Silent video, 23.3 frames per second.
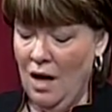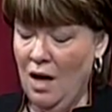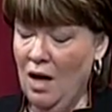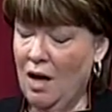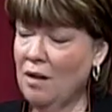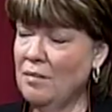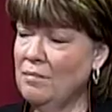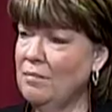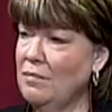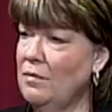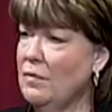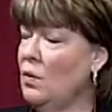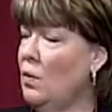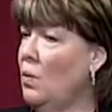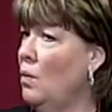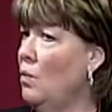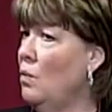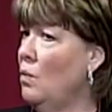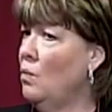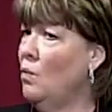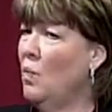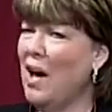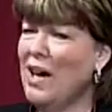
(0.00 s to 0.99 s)

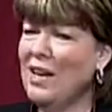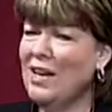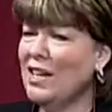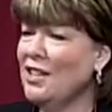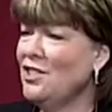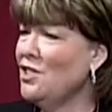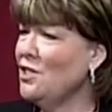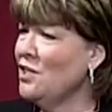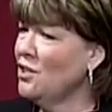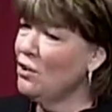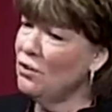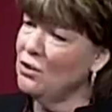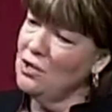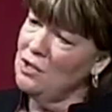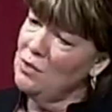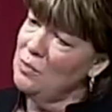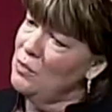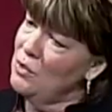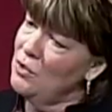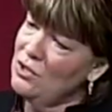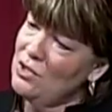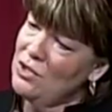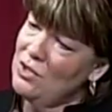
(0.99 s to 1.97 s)
Why not just go to the
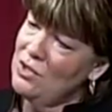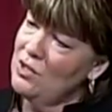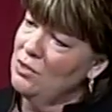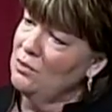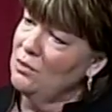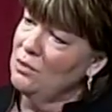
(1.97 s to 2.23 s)
emergency